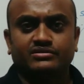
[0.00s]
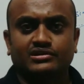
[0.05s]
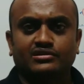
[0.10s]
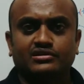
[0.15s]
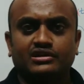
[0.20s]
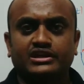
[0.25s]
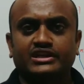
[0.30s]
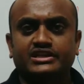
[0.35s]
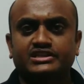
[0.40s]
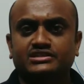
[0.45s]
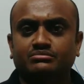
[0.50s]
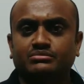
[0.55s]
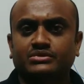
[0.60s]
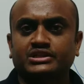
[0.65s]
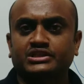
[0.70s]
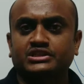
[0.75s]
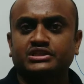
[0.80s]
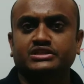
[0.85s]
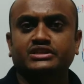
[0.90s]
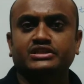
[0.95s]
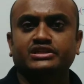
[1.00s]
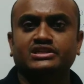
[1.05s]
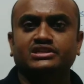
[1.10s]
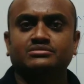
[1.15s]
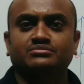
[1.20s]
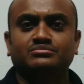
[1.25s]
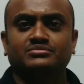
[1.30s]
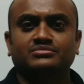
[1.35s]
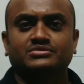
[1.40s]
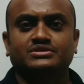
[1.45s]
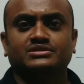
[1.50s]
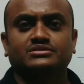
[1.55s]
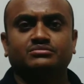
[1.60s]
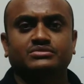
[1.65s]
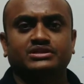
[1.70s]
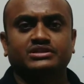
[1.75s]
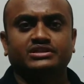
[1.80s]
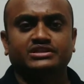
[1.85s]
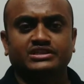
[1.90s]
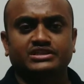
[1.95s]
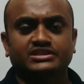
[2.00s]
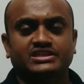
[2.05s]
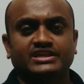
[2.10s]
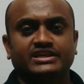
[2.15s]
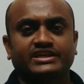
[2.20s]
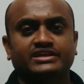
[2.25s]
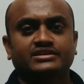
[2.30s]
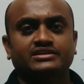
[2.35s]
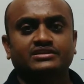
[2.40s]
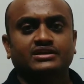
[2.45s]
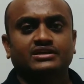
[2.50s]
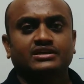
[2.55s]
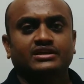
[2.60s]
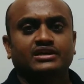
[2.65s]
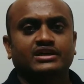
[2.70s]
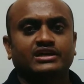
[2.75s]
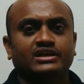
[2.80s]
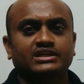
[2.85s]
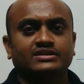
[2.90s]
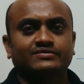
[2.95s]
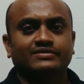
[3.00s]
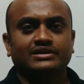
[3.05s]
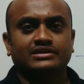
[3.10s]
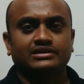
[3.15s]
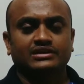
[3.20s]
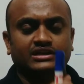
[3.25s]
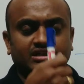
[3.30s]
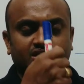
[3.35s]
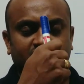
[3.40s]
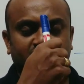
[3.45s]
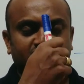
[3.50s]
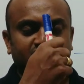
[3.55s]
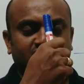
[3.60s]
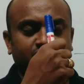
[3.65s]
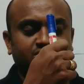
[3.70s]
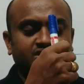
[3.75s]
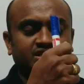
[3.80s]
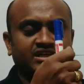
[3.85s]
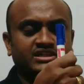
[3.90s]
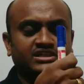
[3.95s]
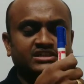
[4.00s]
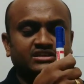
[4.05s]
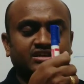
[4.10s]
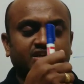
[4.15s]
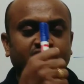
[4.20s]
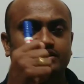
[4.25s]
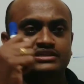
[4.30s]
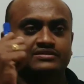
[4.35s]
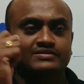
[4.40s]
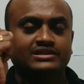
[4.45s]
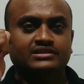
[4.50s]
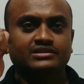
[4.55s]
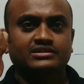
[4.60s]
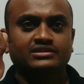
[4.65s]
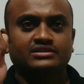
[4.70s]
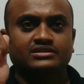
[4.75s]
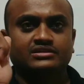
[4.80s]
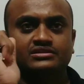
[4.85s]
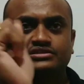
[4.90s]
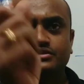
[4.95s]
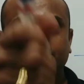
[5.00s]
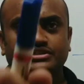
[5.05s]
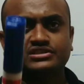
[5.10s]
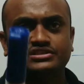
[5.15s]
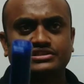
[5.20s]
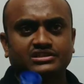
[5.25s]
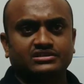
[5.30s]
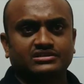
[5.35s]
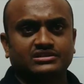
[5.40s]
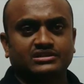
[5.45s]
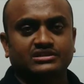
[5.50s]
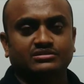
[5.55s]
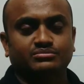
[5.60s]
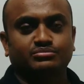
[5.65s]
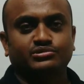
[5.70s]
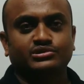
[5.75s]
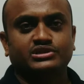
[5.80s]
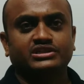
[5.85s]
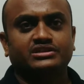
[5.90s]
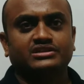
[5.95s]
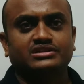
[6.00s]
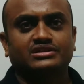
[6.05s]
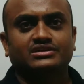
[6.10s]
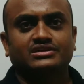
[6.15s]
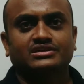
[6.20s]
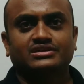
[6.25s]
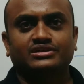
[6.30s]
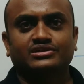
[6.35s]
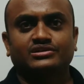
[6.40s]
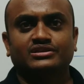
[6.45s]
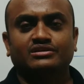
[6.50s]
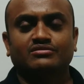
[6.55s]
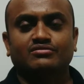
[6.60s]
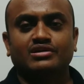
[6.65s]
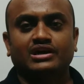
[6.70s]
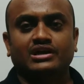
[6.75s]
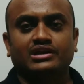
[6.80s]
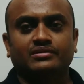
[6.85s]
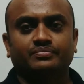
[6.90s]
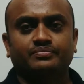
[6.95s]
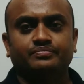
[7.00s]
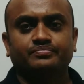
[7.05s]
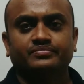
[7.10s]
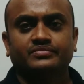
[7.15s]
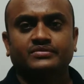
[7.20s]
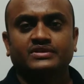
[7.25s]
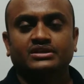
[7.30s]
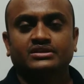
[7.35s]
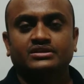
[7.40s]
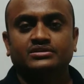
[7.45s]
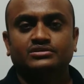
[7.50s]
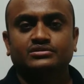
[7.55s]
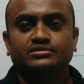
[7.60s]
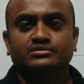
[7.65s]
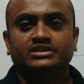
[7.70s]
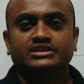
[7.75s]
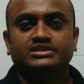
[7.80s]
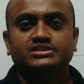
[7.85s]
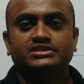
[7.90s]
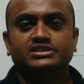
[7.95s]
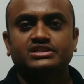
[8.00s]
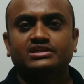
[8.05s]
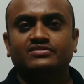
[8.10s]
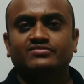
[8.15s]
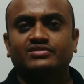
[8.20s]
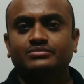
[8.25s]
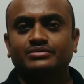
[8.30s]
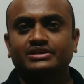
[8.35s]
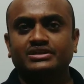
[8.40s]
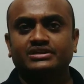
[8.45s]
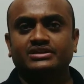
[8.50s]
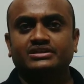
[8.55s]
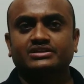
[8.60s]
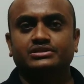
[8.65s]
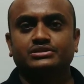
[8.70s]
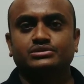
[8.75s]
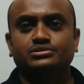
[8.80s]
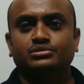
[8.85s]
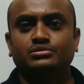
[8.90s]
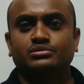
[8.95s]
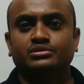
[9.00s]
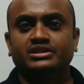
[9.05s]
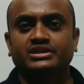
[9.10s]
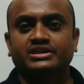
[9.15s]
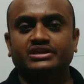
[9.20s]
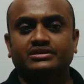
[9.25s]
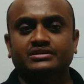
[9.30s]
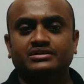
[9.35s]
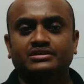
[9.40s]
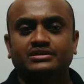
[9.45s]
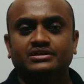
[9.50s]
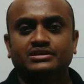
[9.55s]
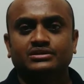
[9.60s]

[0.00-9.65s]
We will call it as a mantra dandam in his hand, and he will utter some chanting and he will just put it under the wall. So that scene will be shown there.